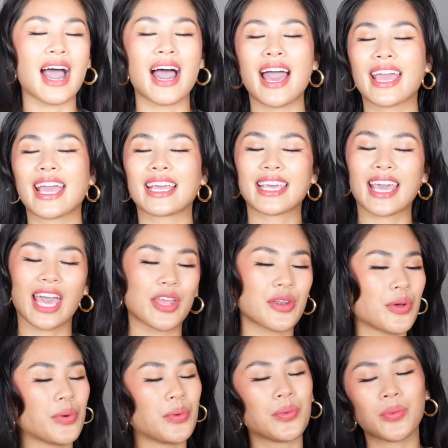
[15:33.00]
I
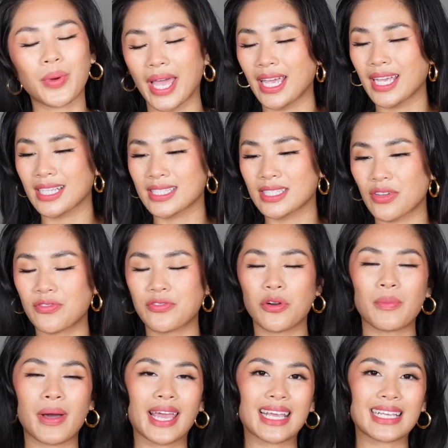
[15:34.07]
cannot wait for
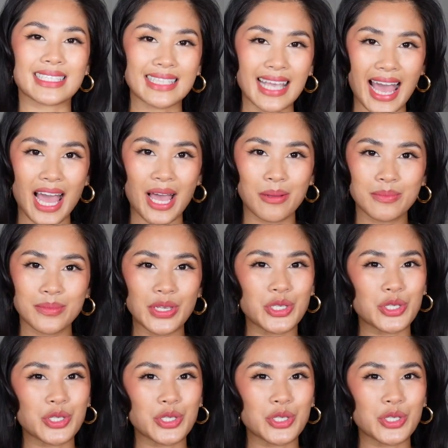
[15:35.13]
my exams